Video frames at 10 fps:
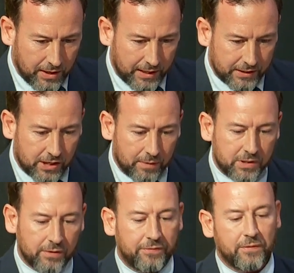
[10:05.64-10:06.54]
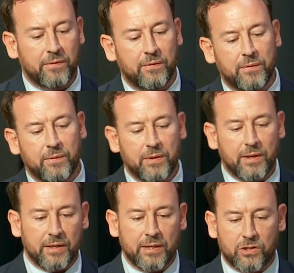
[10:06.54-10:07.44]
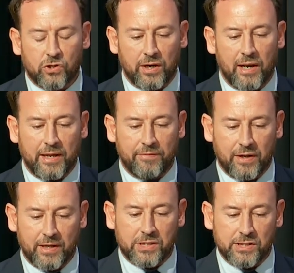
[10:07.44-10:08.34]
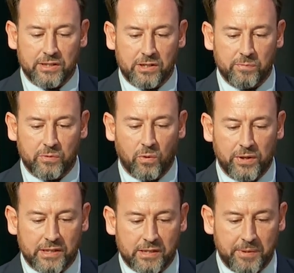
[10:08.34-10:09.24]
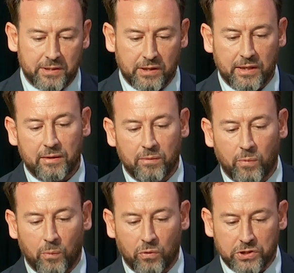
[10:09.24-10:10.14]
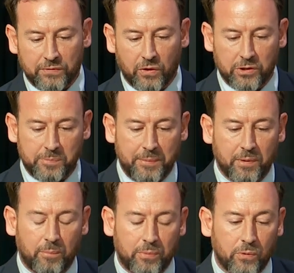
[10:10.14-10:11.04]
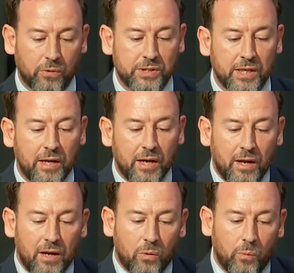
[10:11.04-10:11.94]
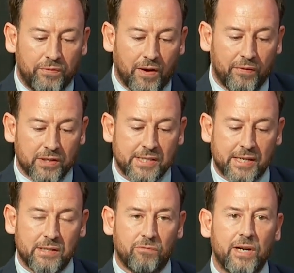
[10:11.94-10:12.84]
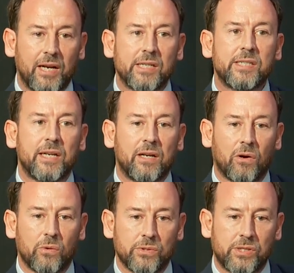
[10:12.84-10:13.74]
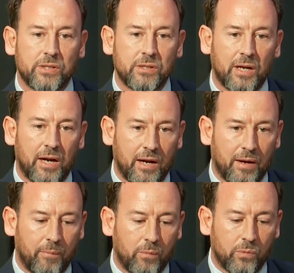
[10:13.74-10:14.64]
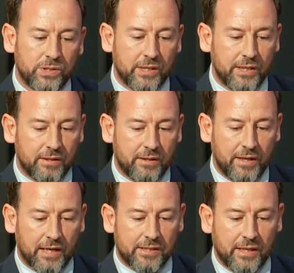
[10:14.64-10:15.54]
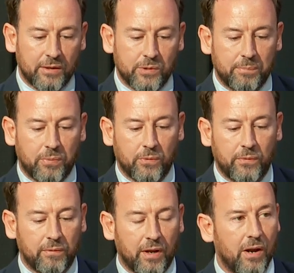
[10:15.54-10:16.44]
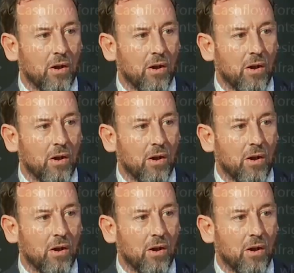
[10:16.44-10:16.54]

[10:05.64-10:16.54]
in terms of trying to lay the foundations in terms of what needs to be done in, once you've got those people on board, we found that setting realistic goals was the next thing that was important, and